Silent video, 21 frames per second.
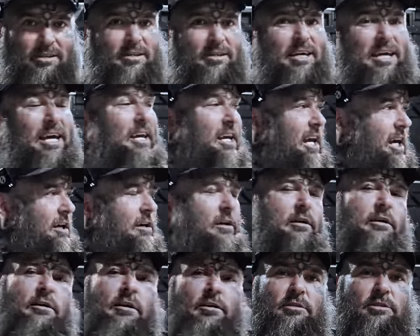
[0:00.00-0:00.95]
kick in
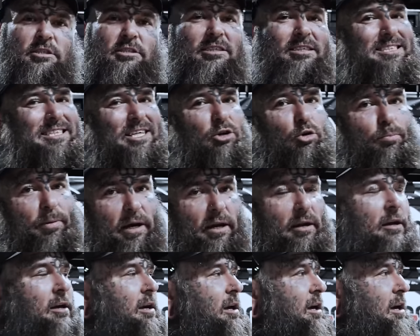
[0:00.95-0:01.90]
just a little bit
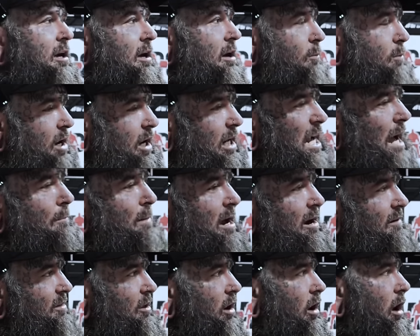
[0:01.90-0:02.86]
when I come out
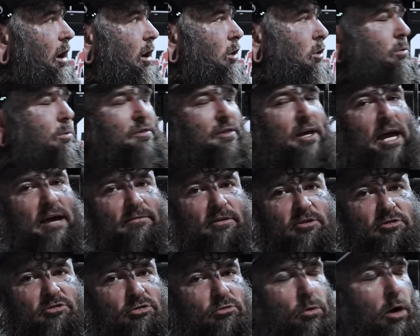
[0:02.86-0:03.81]
of the hole with a heavy
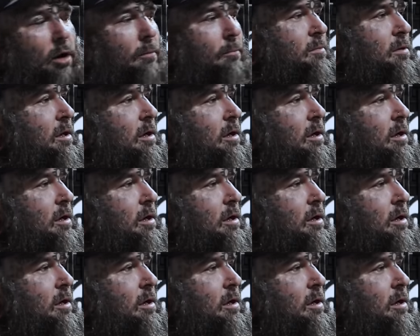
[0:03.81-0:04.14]
squat.